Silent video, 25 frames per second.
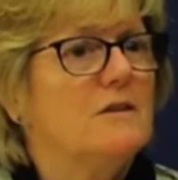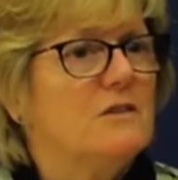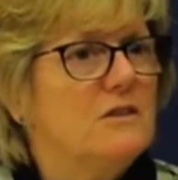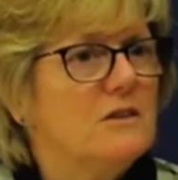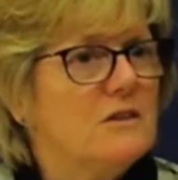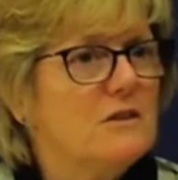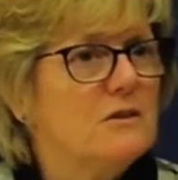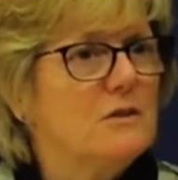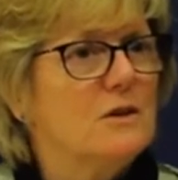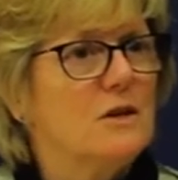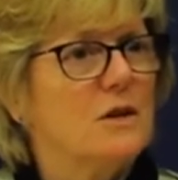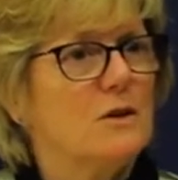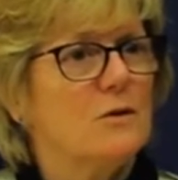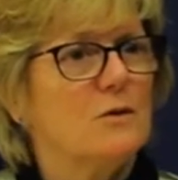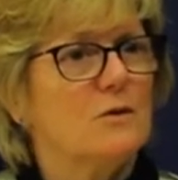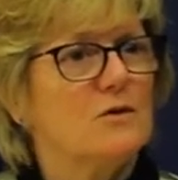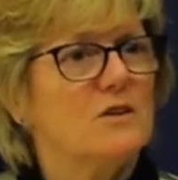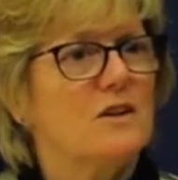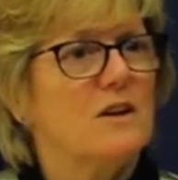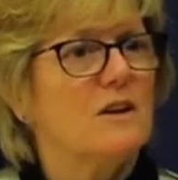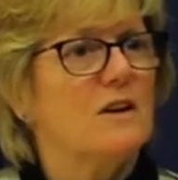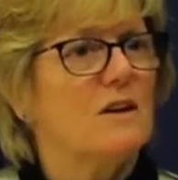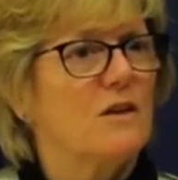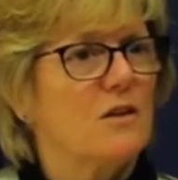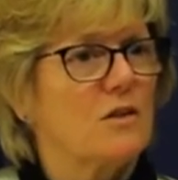Do your
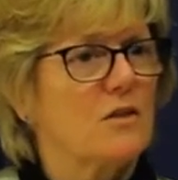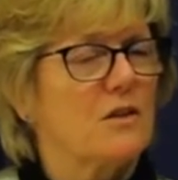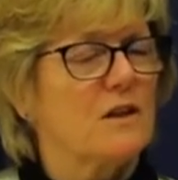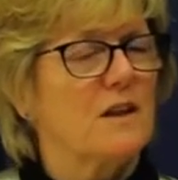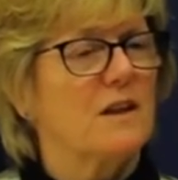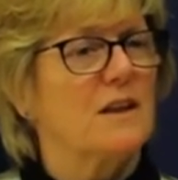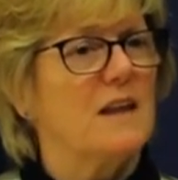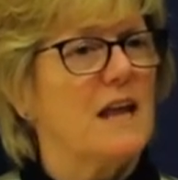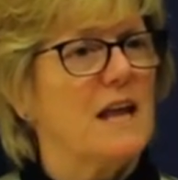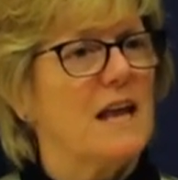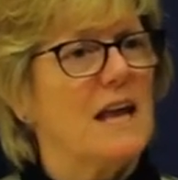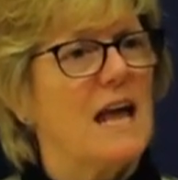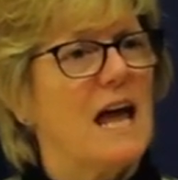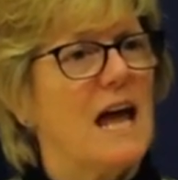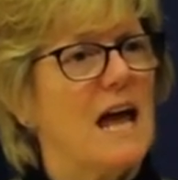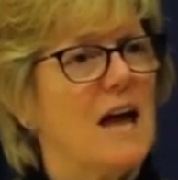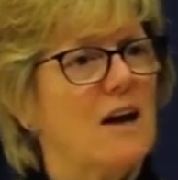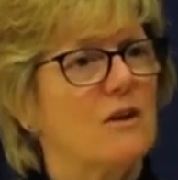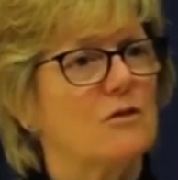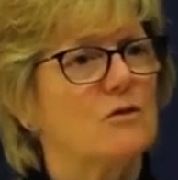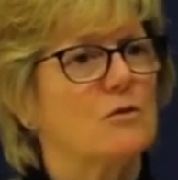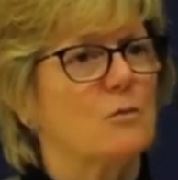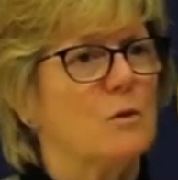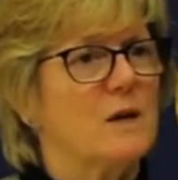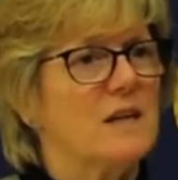task, and then
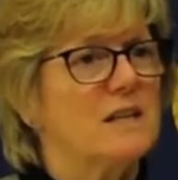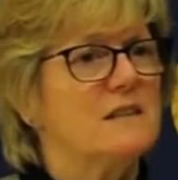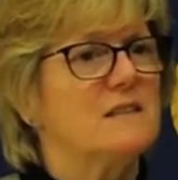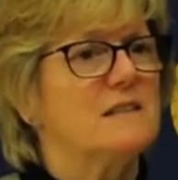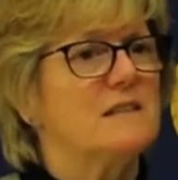how do we